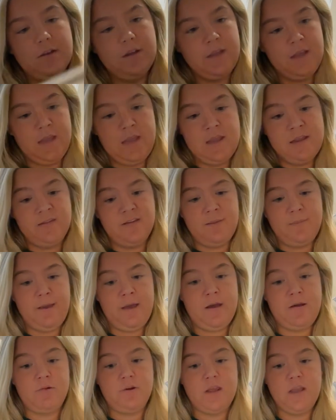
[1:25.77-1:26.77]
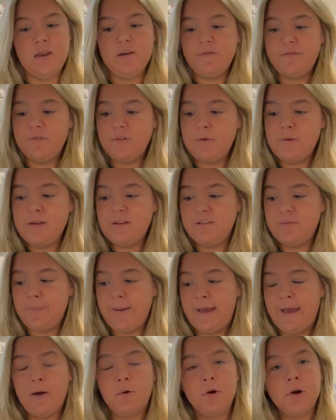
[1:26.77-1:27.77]
is about influence,
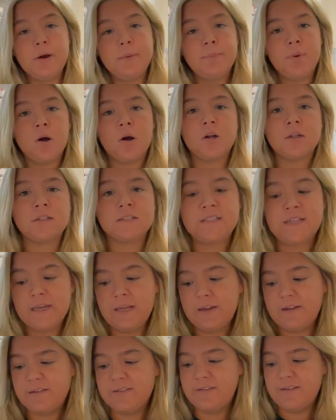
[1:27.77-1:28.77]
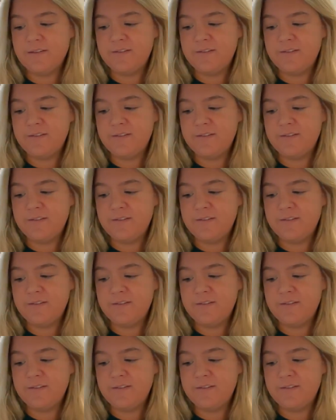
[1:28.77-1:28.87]
power, and politics.